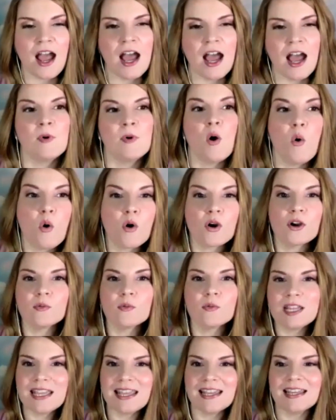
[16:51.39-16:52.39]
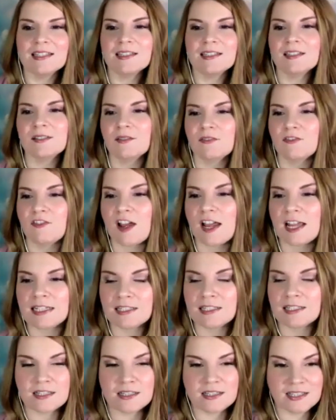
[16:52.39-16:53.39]
Um, or we can
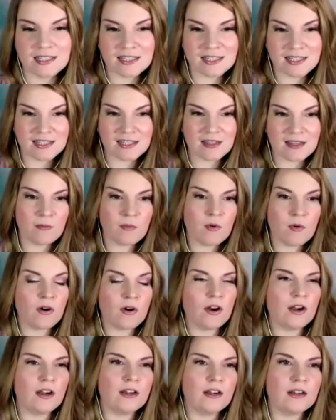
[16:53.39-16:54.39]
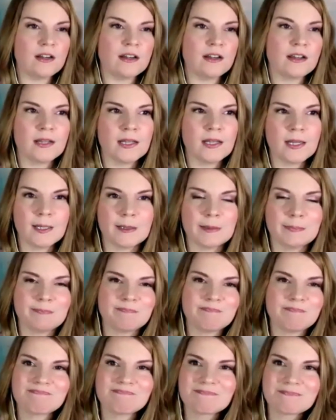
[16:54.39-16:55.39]
find these more,
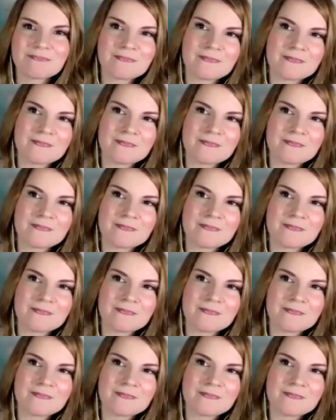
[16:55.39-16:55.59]
um,